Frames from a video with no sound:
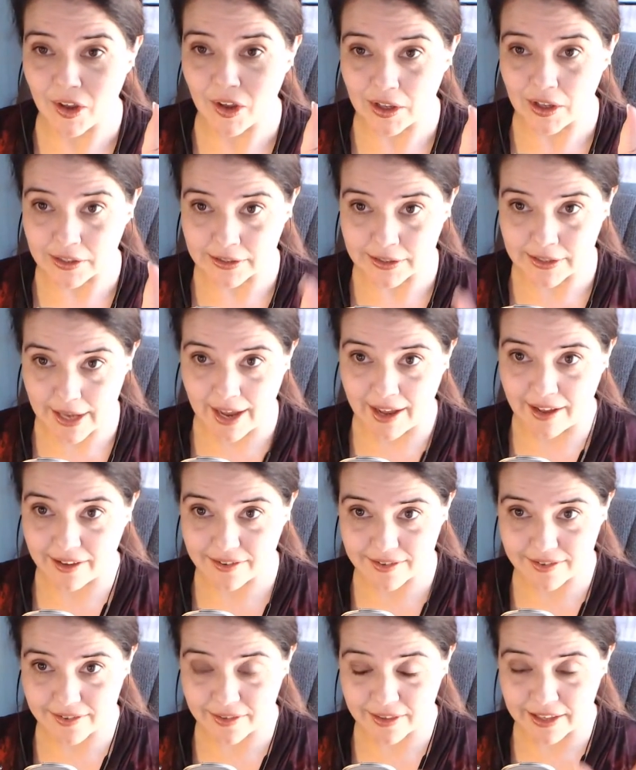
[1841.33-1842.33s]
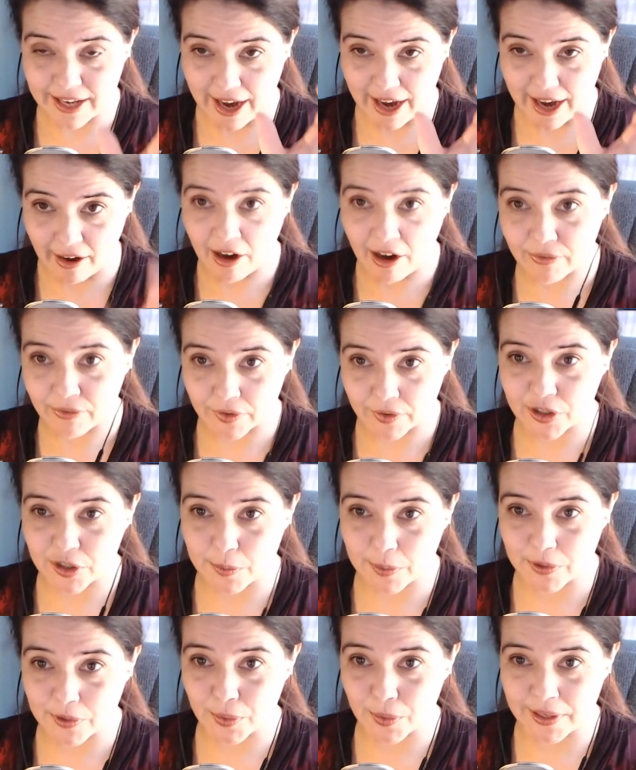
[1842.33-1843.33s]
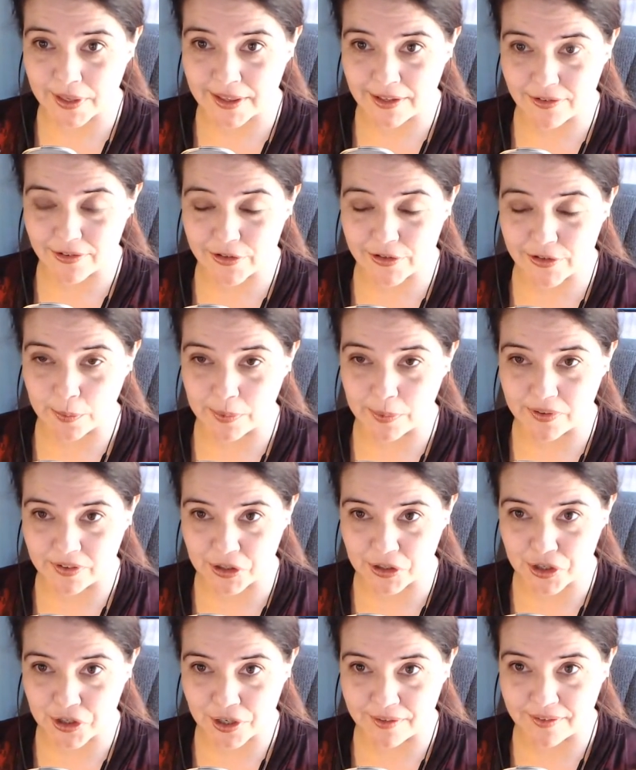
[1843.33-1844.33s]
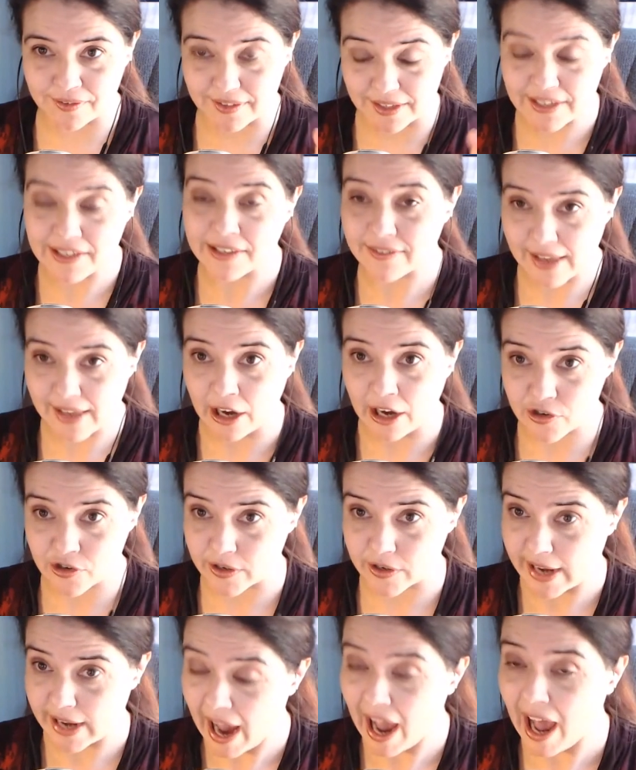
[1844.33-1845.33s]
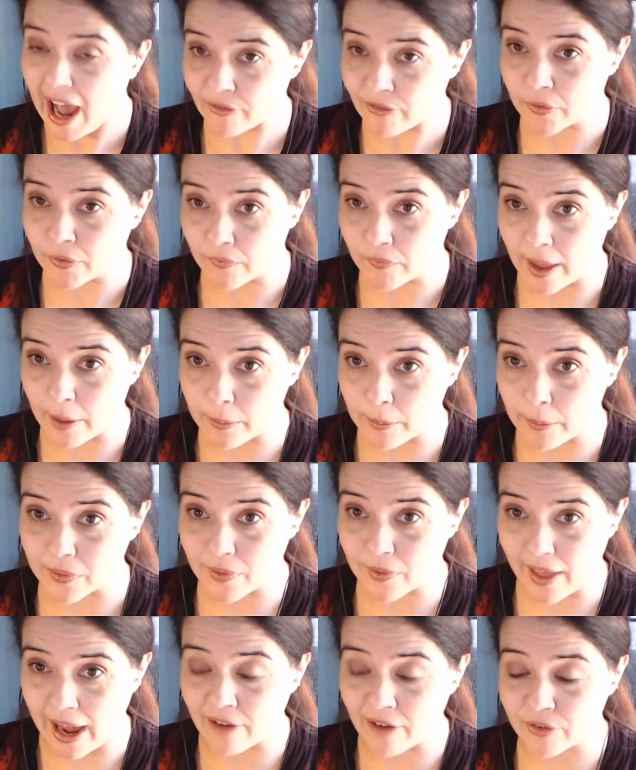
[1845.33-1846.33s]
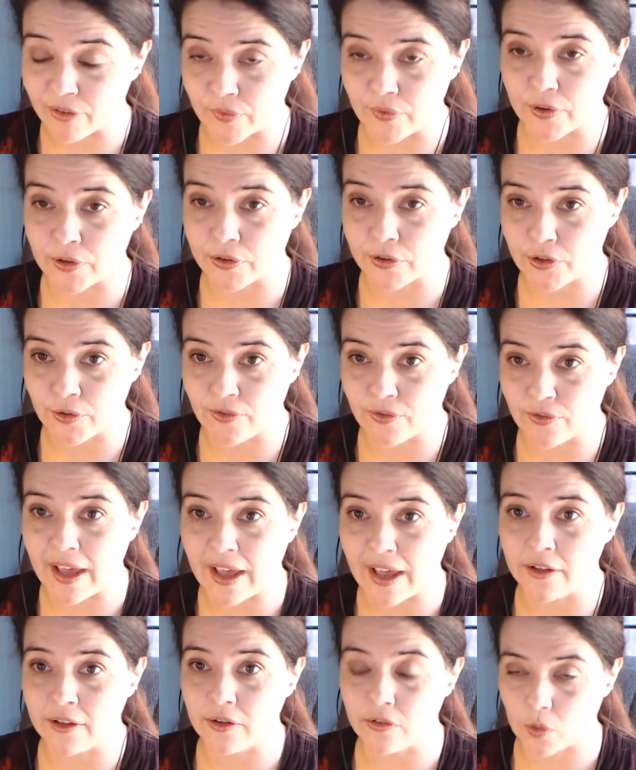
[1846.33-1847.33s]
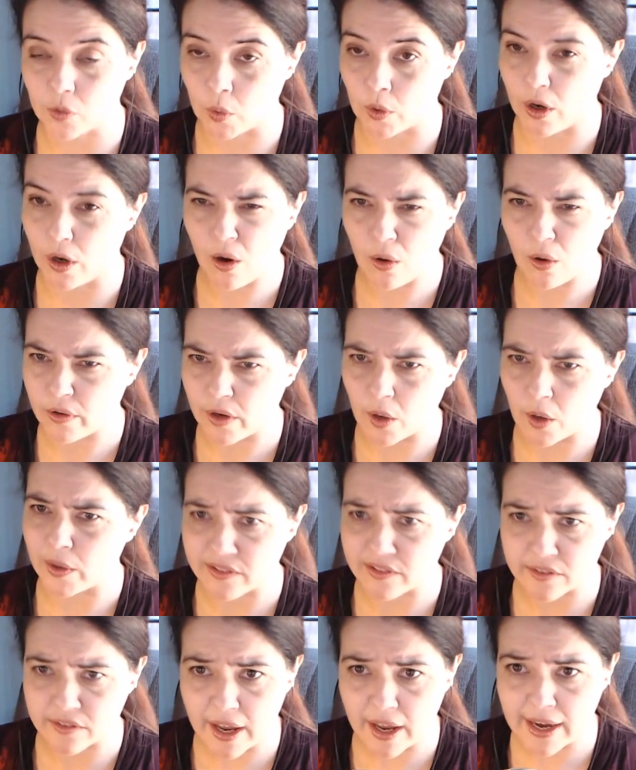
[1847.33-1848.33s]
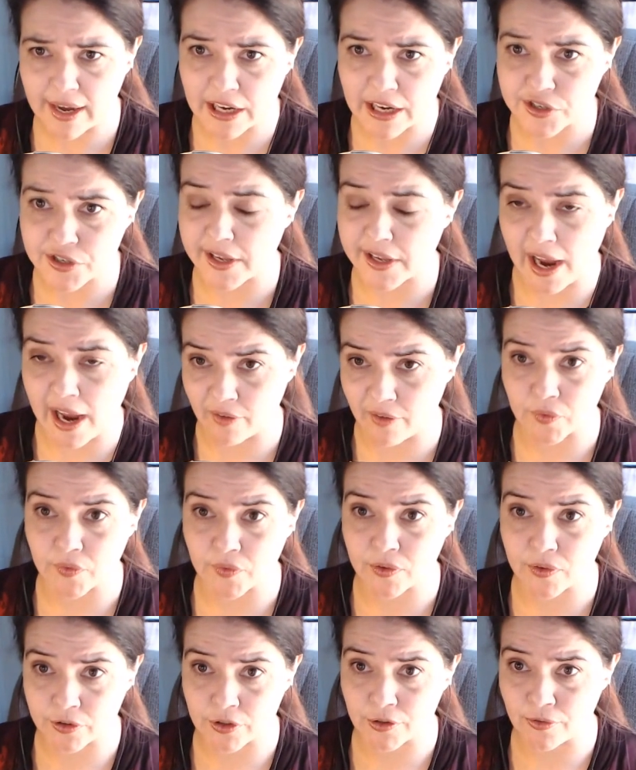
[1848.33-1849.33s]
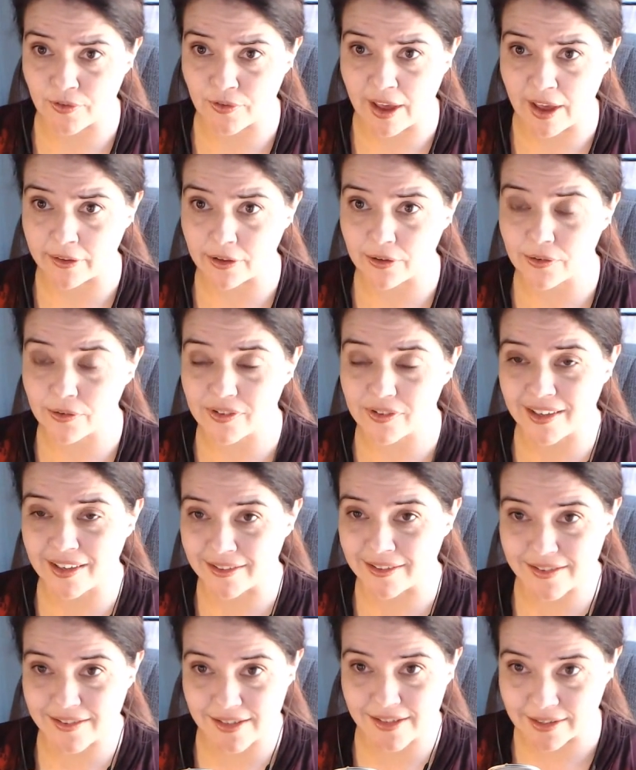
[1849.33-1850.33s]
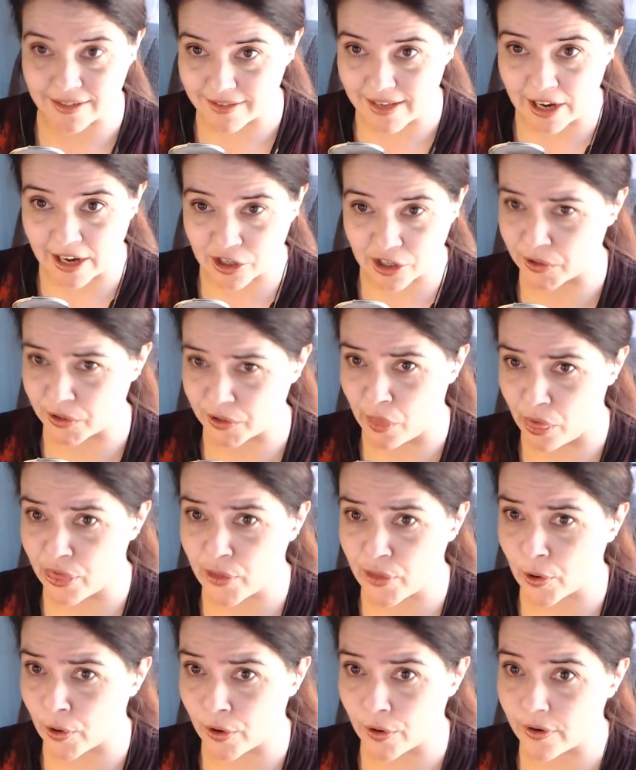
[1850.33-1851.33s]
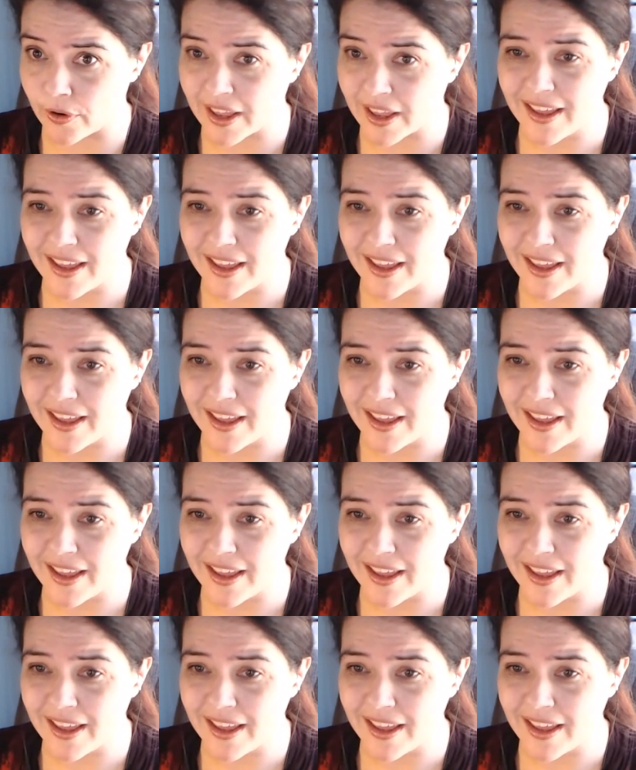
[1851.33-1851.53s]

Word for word: yes, the average between these two positions is actually half of that half of their two values, or oh no, it's not actually half of their two values. It's it's actually a third.